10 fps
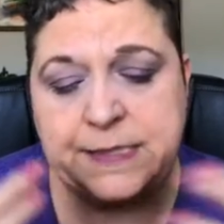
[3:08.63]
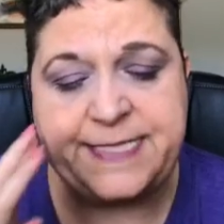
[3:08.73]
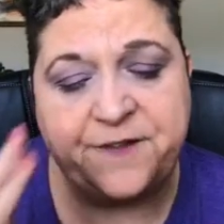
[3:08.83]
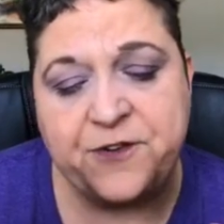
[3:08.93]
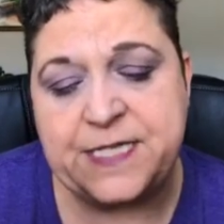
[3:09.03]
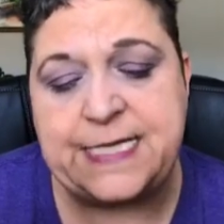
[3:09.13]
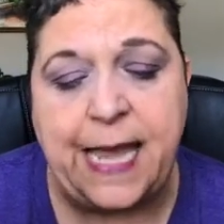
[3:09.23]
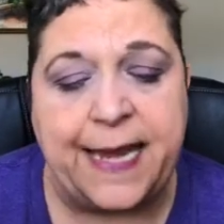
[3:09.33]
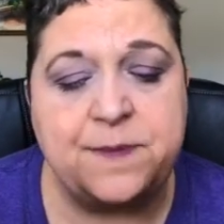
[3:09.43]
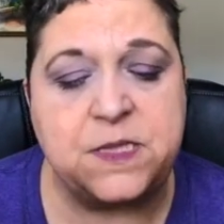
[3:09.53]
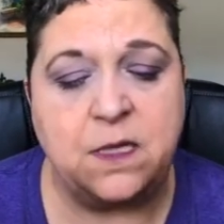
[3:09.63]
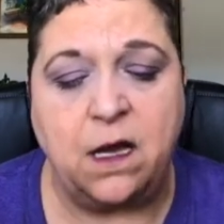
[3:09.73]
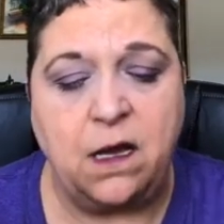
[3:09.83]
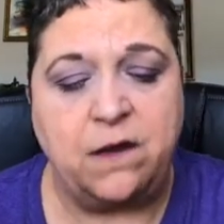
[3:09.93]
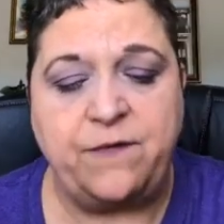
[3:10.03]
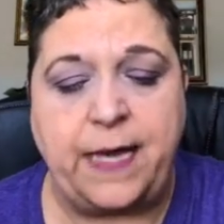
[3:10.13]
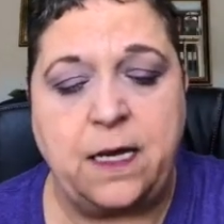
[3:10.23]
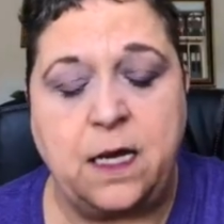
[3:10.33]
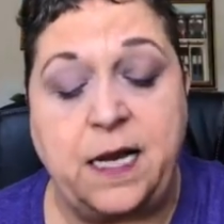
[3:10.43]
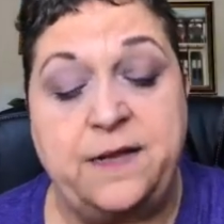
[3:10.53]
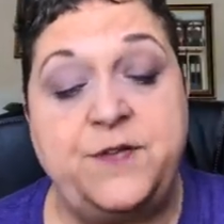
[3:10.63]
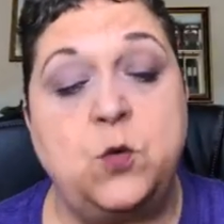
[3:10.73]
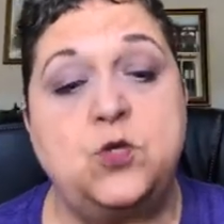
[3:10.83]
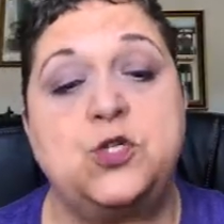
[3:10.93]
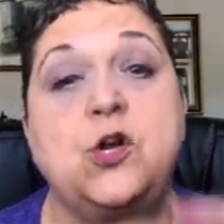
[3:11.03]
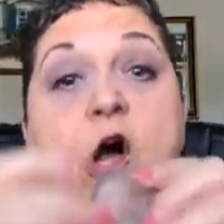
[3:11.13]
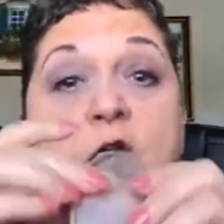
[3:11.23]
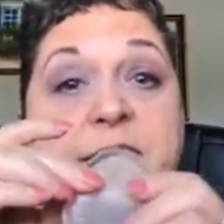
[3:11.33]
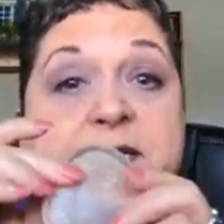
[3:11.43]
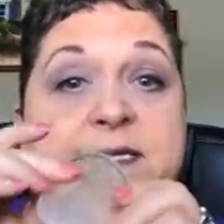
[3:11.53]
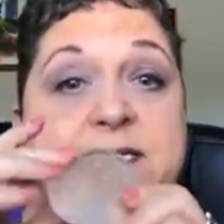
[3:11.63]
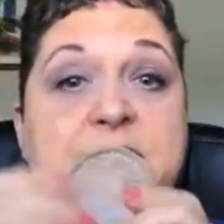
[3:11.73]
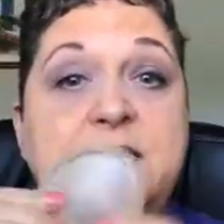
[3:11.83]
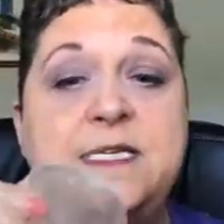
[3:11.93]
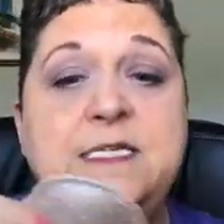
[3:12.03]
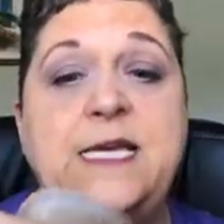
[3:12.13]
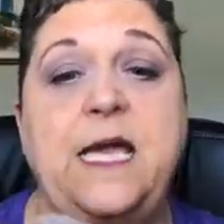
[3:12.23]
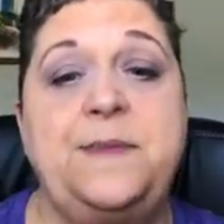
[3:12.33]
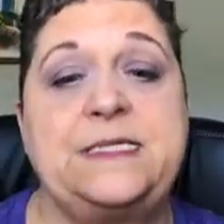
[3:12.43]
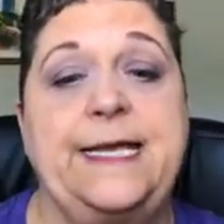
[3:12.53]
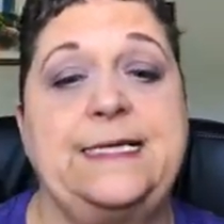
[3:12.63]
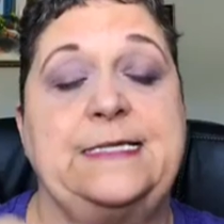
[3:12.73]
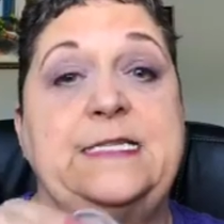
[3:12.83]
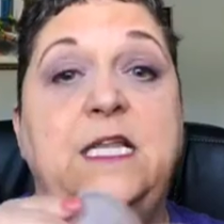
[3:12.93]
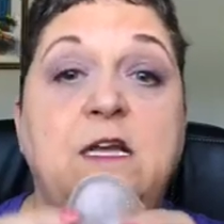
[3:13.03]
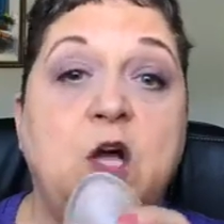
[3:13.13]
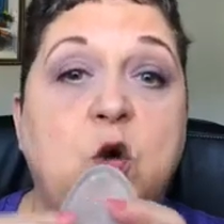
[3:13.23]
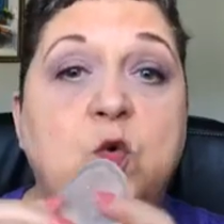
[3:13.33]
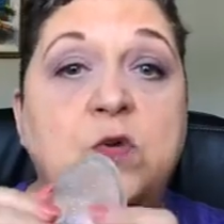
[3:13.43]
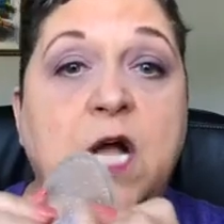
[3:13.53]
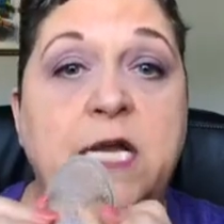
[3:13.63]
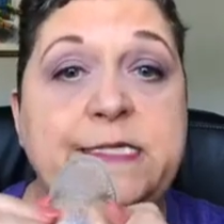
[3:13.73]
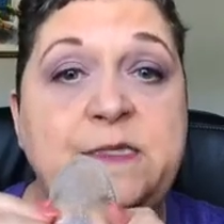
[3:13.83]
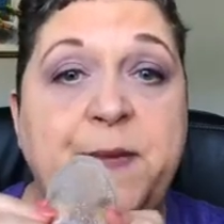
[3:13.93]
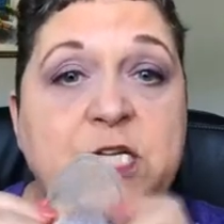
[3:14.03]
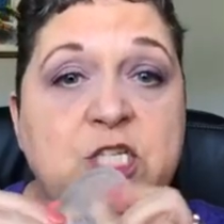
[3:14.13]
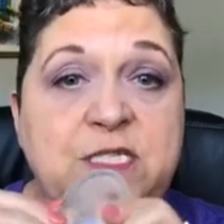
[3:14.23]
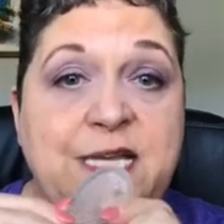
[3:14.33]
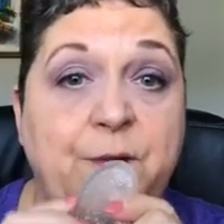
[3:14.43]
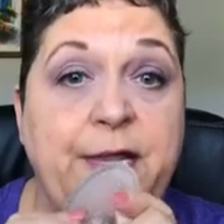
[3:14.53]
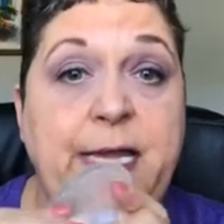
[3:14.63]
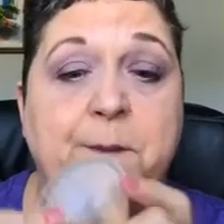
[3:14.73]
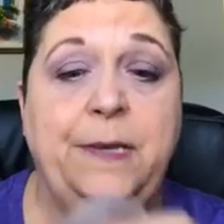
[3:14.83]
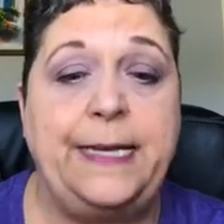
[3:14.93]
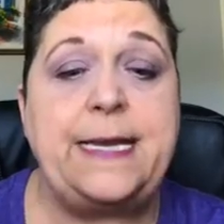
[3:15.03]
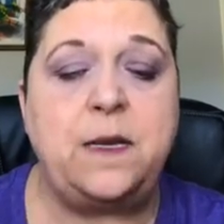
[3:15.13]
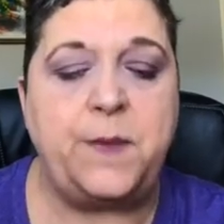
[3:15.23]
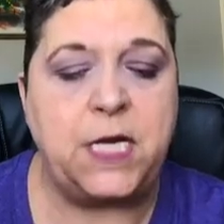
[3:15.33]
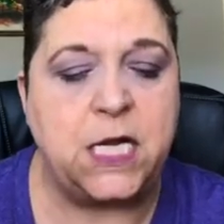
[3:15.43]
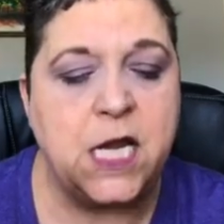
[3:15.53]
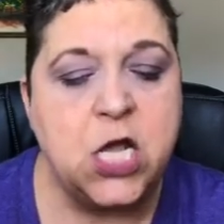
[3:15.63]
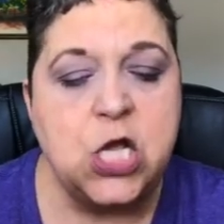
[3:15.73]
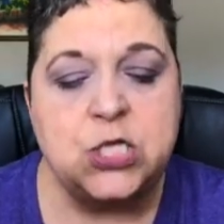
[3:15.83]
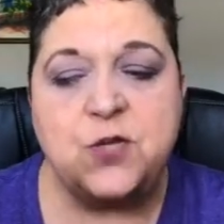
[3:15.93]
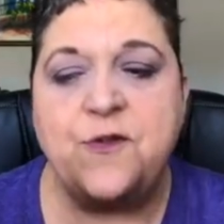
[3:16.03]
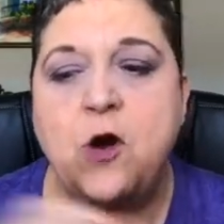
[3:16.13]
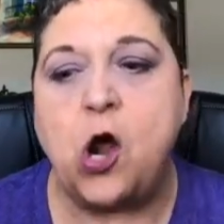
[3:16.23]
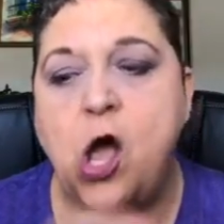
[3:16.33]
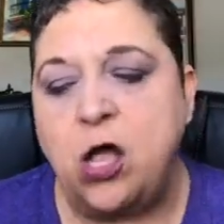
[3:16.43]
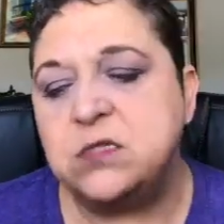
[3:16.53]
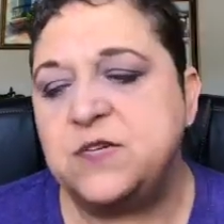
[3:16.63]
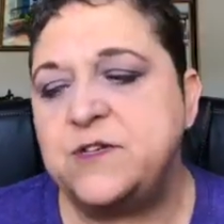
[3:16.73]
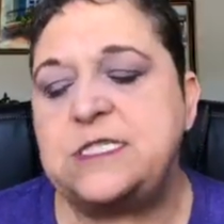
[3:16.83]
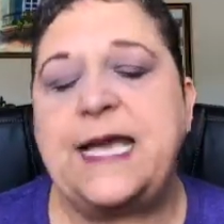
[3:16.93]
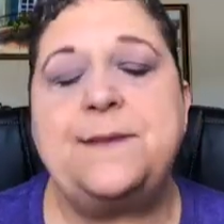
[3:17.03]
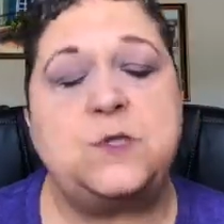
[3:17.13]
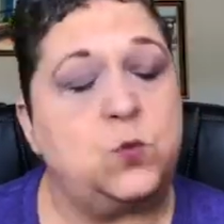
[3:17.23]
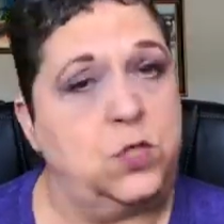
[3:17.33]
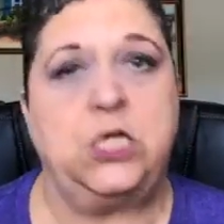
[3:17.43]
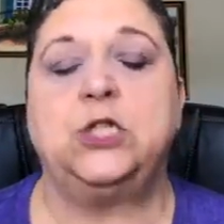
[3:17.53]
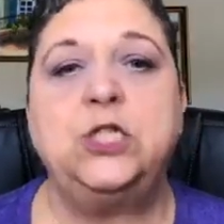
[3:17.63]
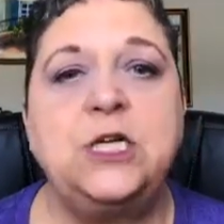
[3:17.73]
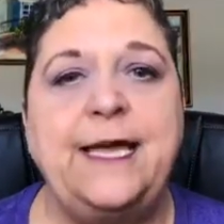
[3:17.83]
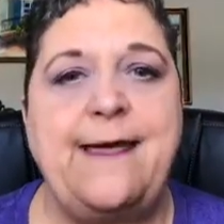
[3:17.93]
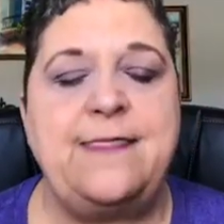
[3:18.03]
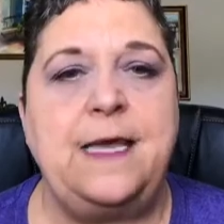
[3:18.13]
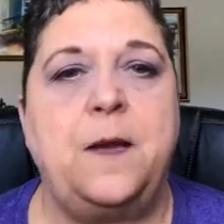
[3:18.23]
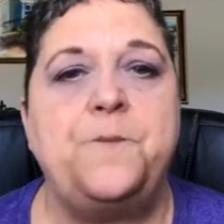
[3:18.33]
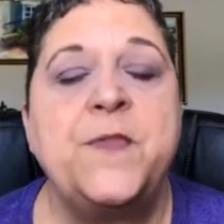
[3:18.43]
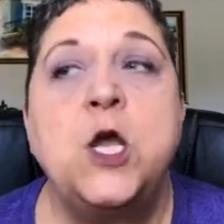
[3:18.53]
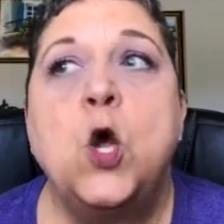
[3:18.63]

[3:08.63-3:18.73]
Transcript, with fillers: different types of, I don't, I don't even know what you call this, this type. It's like a silicone kind of sponge. It's not really a blending bud. So there are all different types we're gonna look at now.